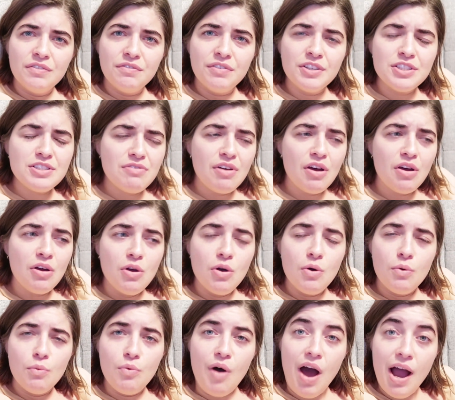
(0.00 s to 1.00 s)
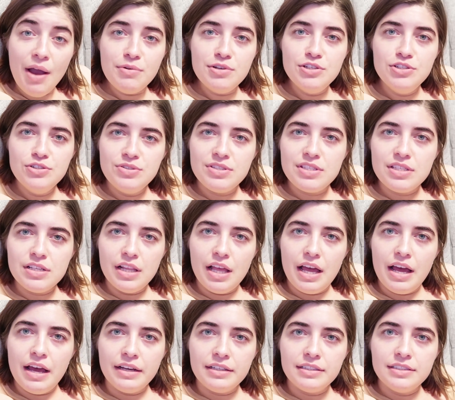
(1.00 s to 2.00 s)
First of all, why would you
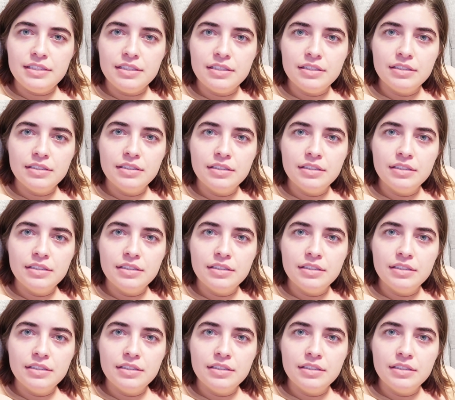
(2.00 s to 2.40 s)
select